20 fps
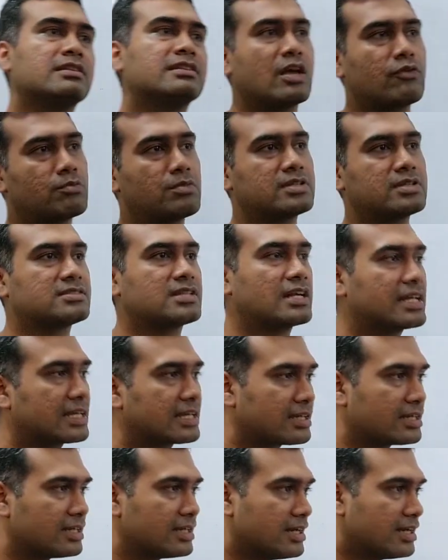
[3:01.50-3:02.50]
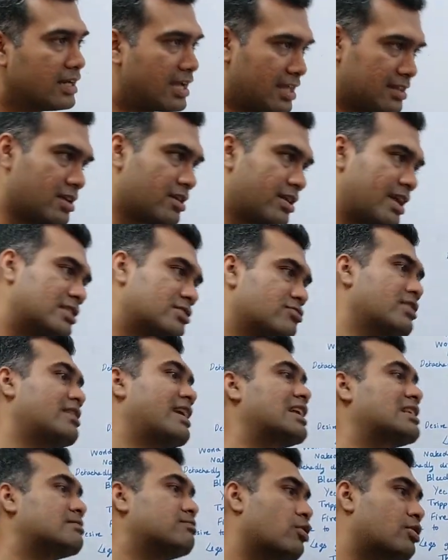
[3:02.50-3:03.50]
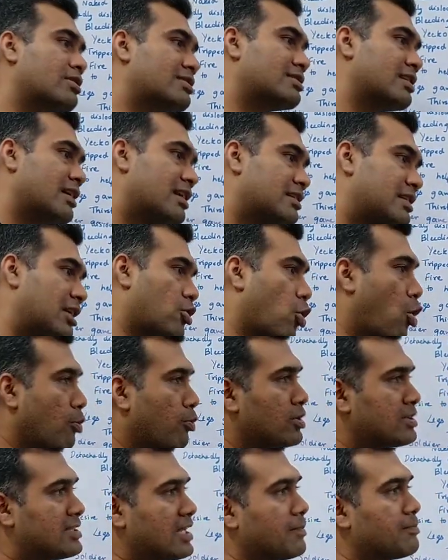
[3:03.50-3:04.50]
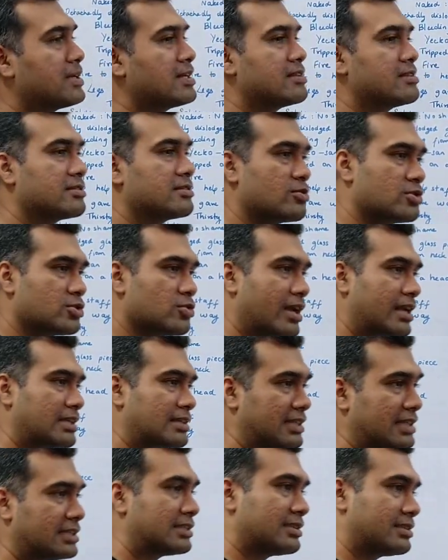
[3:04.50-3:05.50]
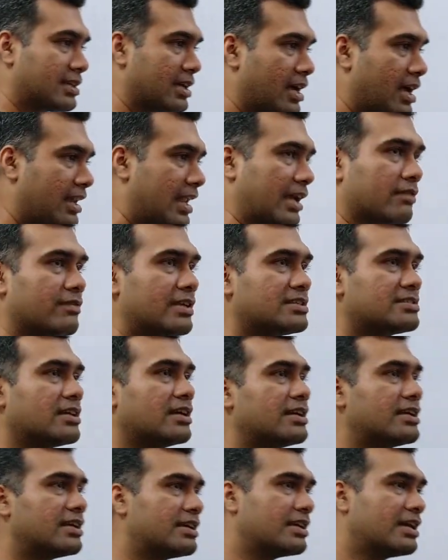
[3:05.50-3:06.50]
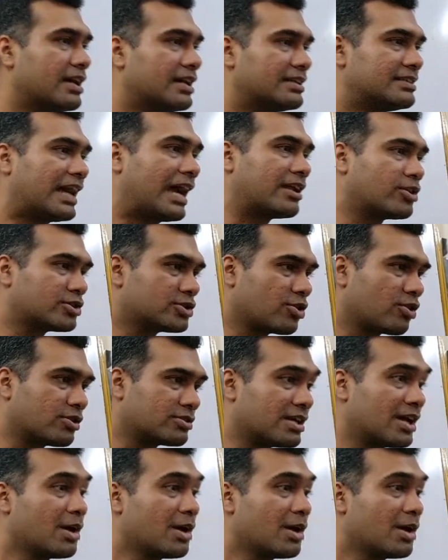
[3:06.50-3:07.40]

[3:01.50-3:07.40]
they would be studying in their history textbooks that Homo sapiens used to exist, like we study dinosaurs.